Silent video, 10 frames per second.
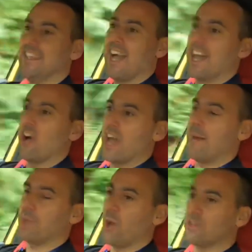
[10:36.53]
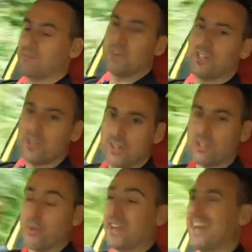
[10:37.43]
and I am going to be
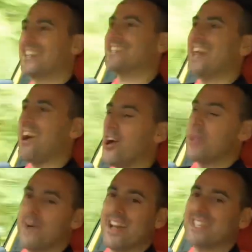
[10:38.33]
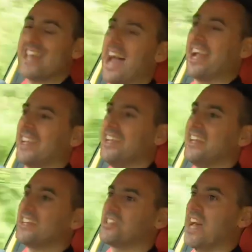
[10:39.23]
doing a time attack
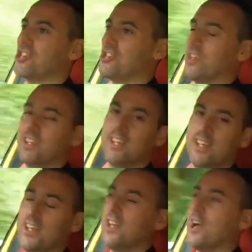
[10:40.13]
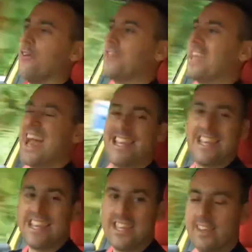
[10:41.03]
session of the
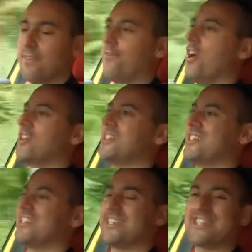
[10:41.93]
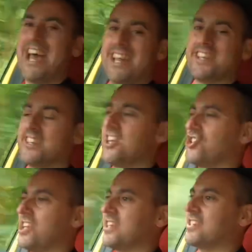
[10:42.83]
LE versus the standard
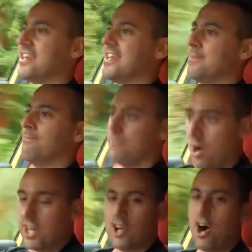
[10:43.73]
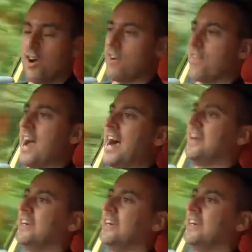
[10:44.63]
GT, my car at that,